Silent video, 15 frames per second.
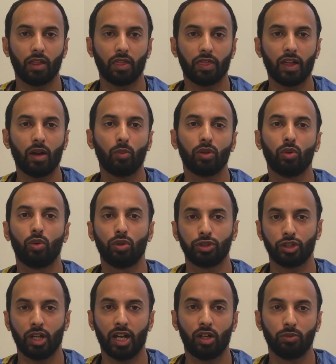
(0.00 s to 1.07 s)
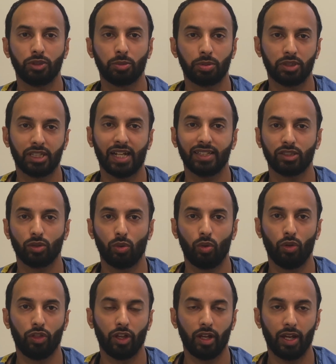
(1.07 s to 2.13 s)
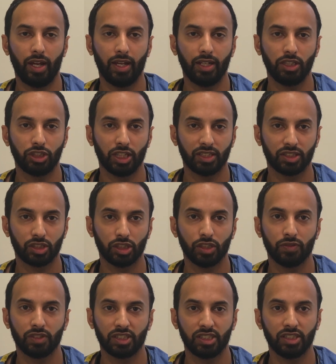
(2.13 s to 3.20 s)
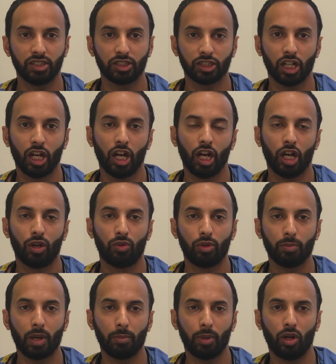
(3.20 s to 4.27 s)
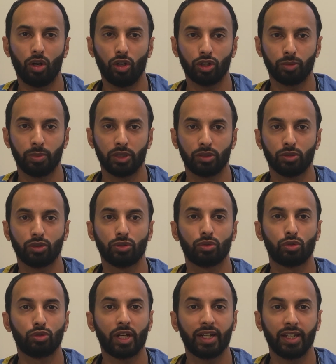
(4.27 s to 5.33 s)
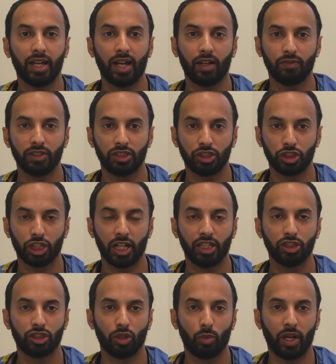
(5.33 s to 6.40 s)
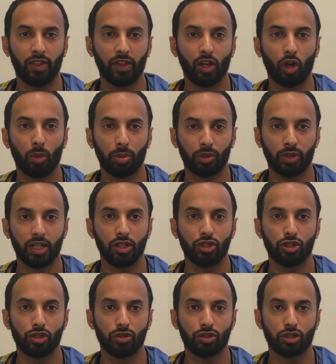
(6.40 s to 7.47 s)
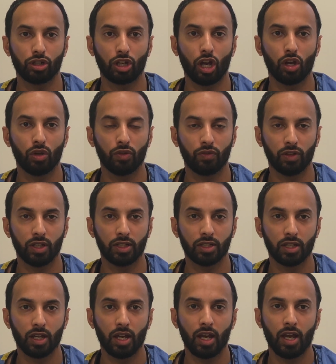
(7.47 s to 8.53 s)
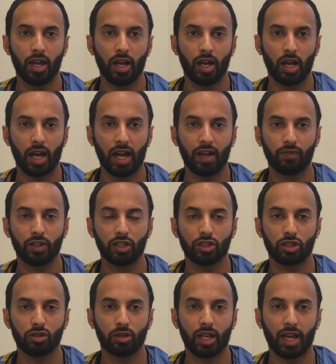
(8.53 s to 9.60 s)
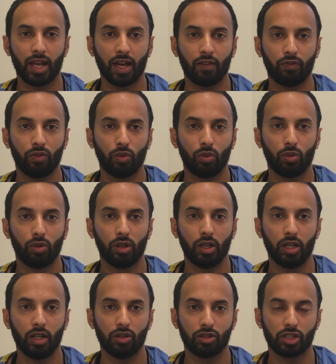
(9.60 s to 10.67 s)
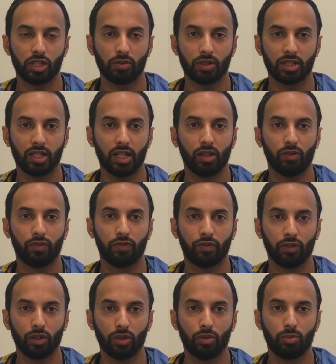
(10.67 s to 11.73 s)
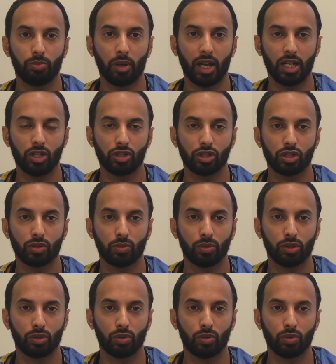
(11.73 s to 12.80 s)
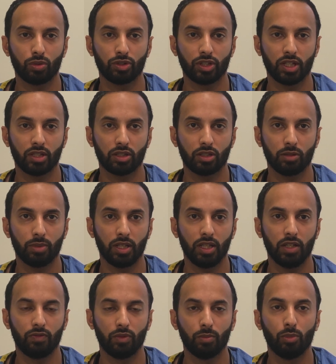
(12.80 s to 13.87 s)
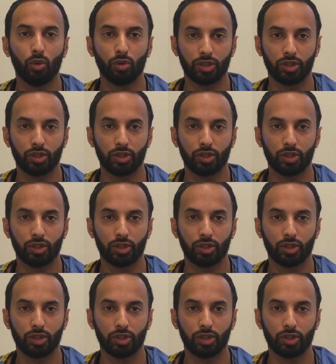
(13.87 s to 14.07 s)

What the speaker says: That will also help to protect other NHS services. Remember, hospitals are already having to change the way they operate due to COVID. Having to care for seriously ill flu patients would cause this to be even more